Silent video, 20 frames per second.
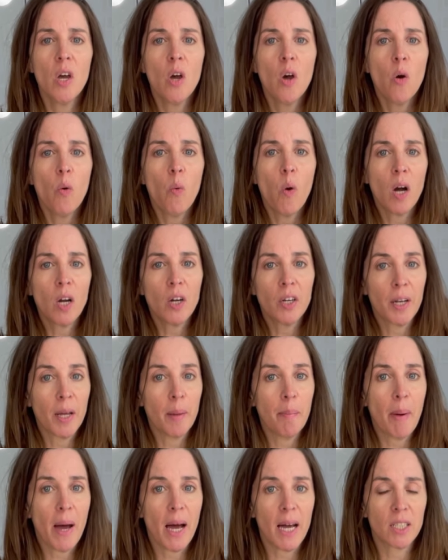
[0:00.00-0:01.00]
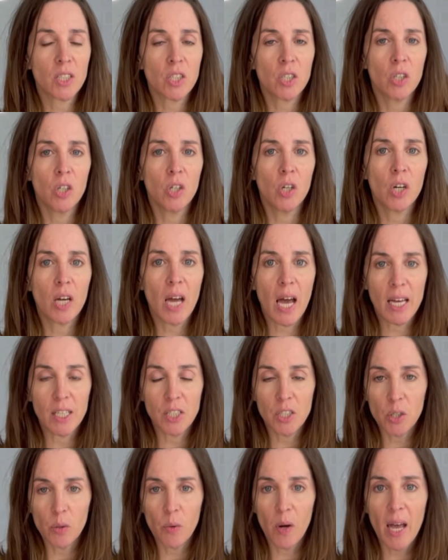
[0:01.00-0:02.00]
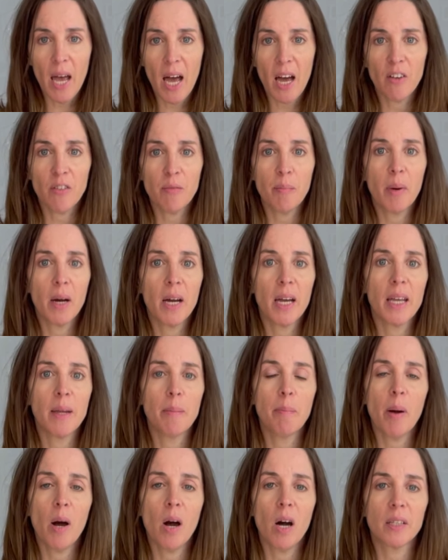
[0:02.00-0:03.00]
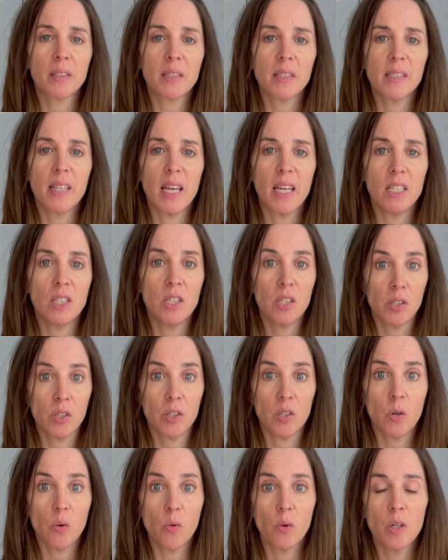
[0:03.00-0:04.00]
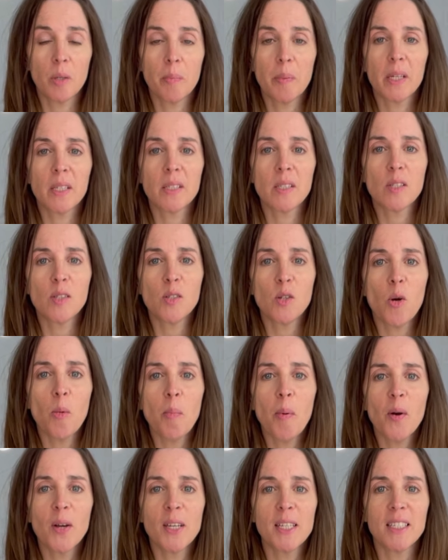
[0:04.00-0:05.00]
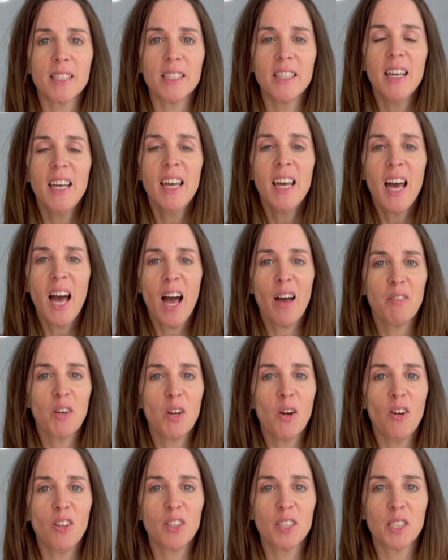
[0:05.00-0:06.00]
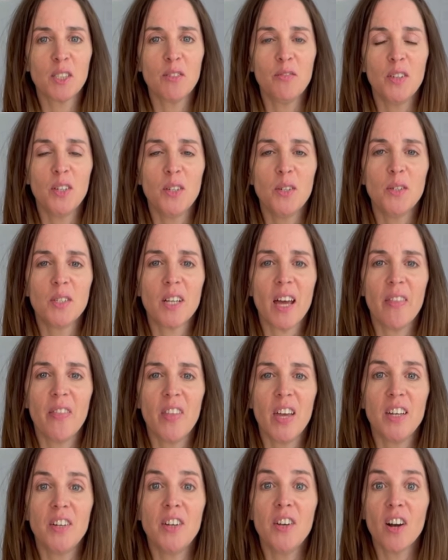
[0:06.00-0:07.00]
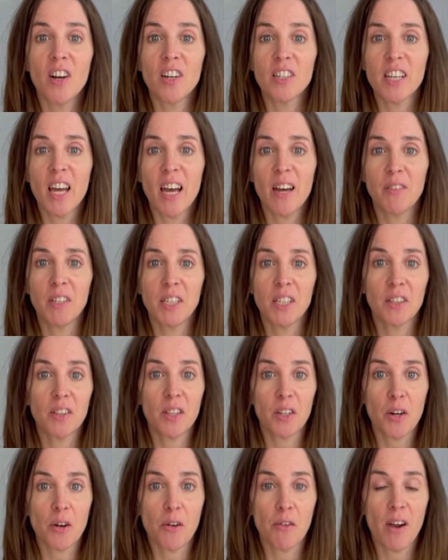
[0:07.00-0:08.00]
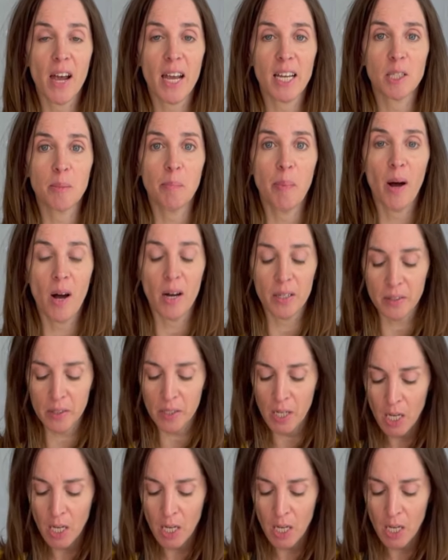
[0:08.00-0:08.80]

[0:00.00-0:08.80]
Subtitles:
What could I batch cook, and do I have my pots then to store it? Because there's no point in having all this food and then not having the correct pots.